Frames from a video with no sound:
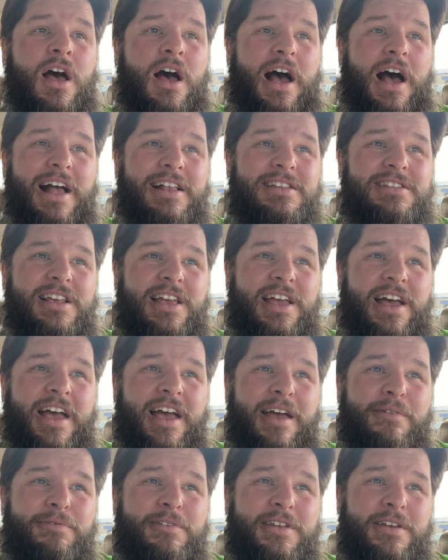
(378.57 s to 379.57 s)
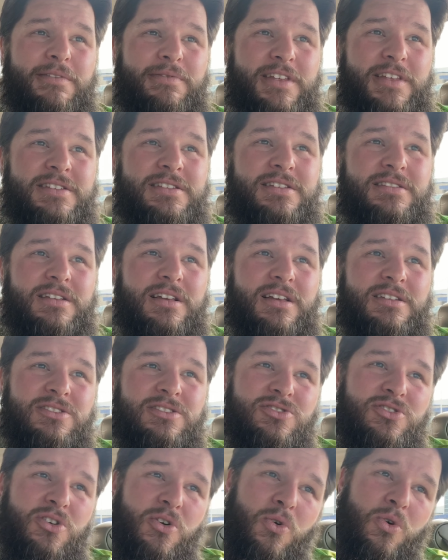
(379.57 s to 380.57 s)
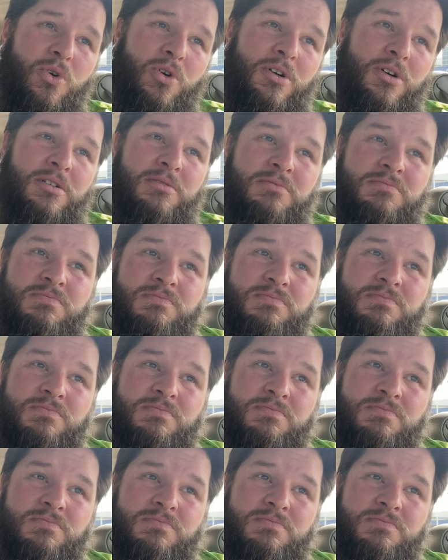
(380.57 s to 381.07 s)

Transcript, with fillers: I'd say I have to give this a score